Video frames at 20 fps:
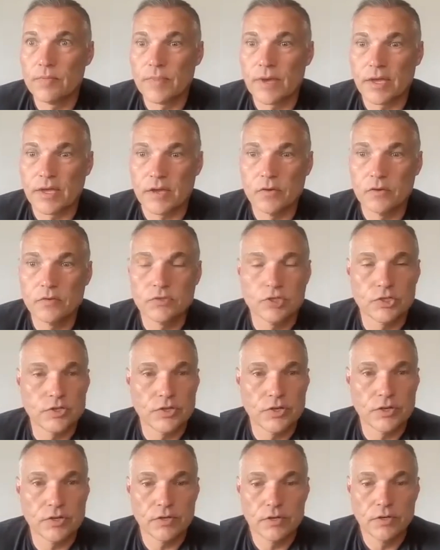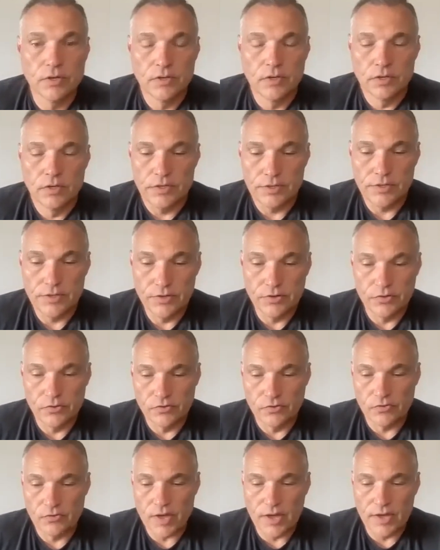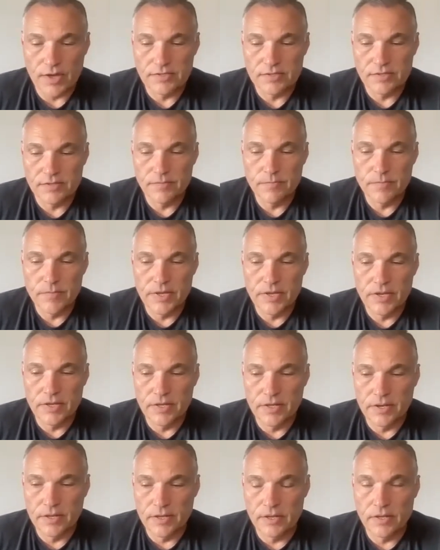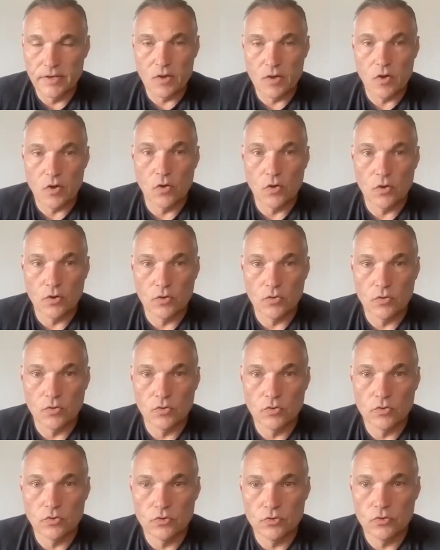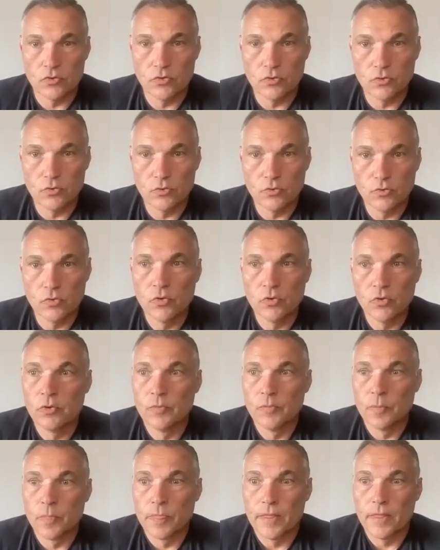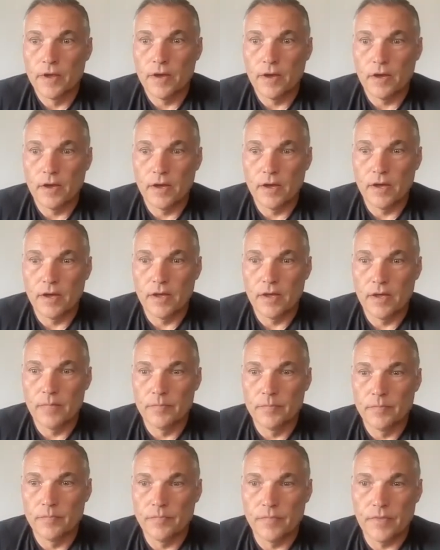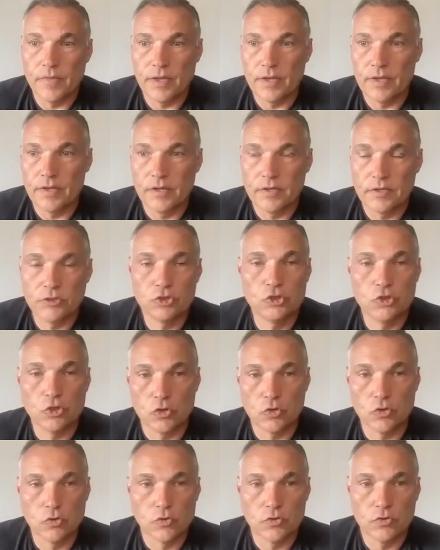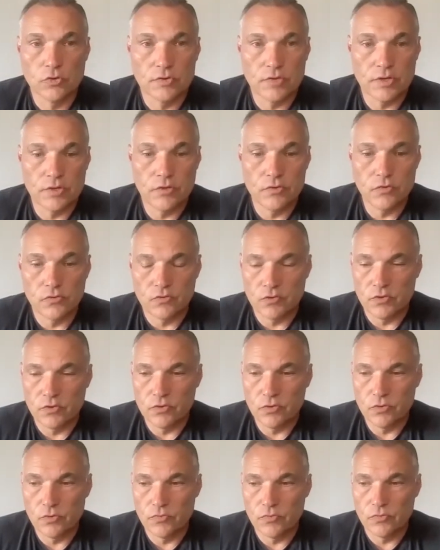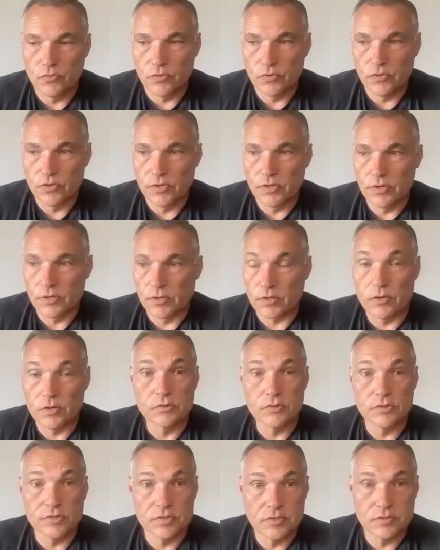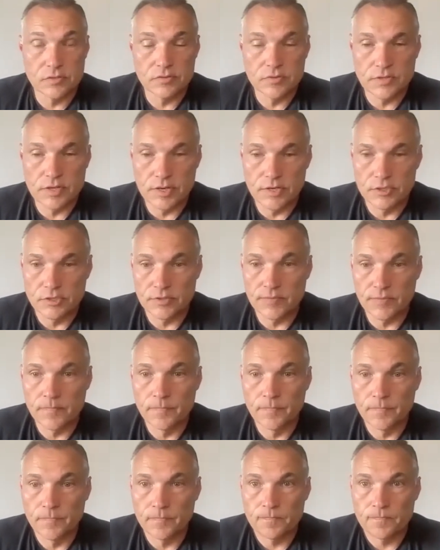in my coaching years, I submitted an article to a journal that they used to do for the Coaches Association.